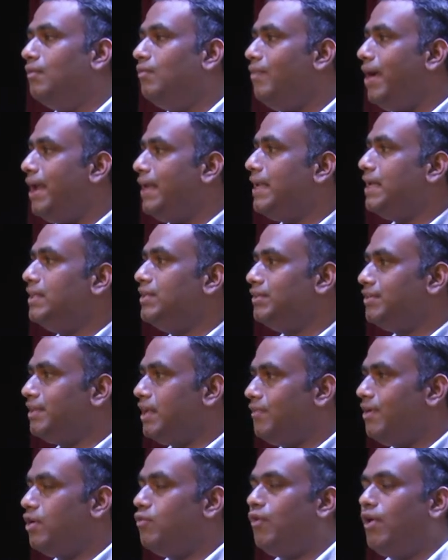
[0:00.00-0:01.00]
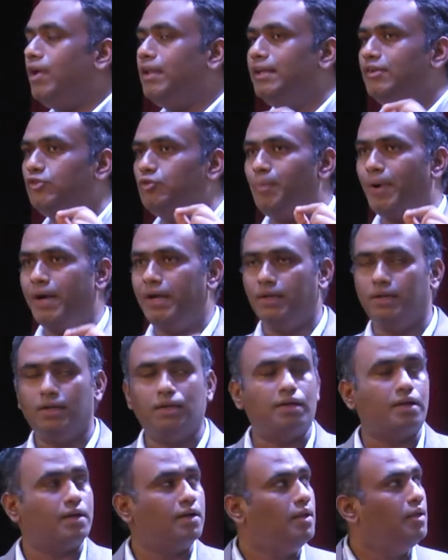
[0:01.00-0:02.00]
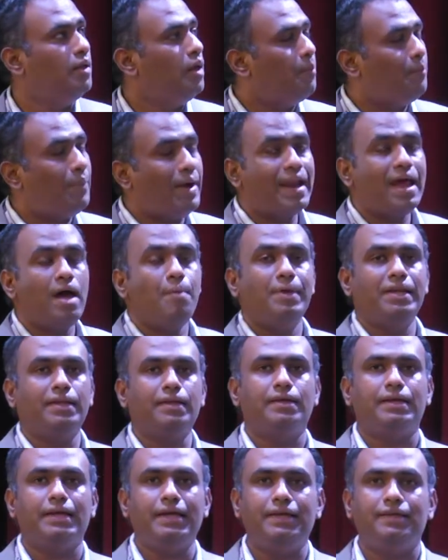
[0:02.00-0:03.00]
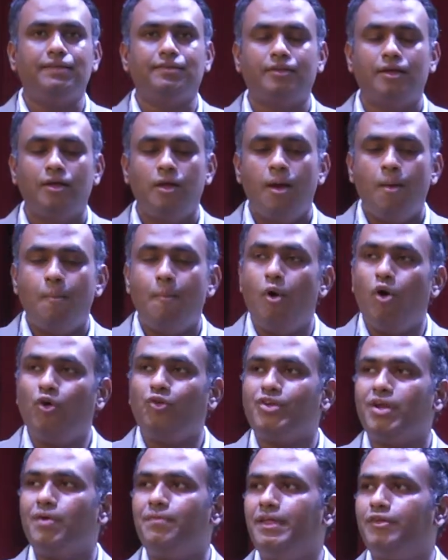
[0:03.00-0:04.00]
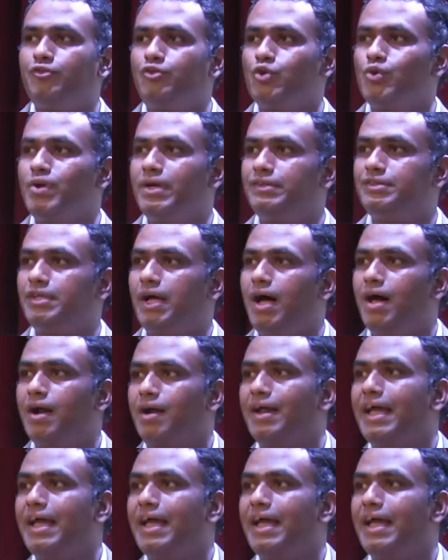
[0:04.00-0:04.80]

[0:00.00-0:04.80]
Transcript: weightage is given for this particular parameter is most of the students are